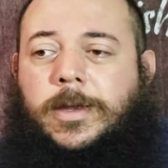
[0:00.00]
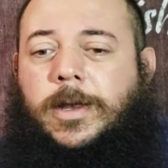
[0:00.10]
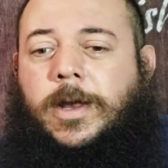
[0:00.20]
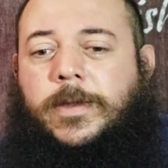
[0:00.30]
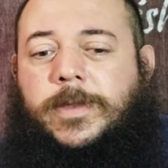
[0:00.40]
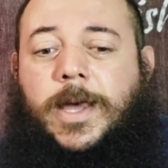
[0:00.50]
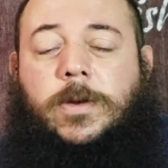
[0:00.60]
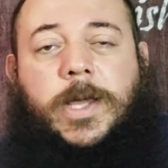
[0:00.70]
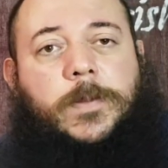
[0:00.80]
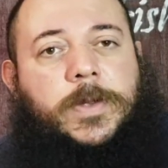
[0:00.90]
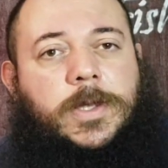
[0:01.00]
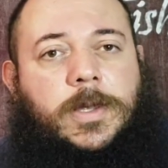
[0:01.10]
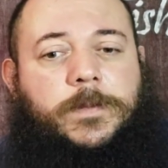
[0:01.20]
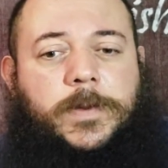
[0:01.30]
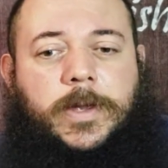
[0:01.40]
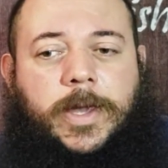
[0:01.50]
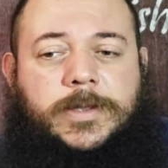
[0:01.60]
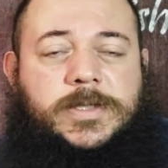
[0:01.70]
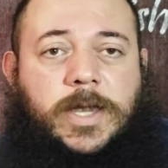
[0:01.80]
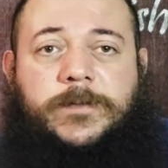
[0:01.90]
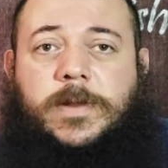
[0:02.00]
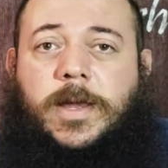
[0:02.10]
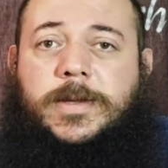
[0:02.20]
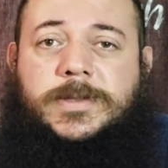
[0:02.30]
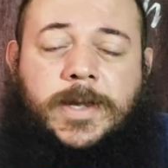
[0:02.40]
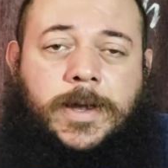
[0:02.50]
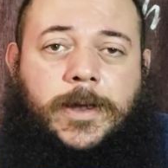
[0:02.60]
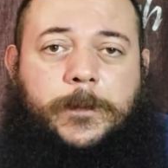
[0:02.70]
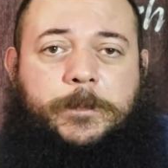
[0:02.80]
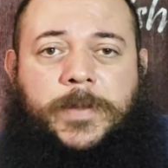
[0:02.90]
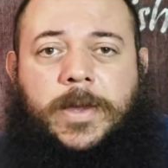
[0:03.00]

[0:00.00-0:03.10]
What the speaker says: That'll help you keep and save a lot of time.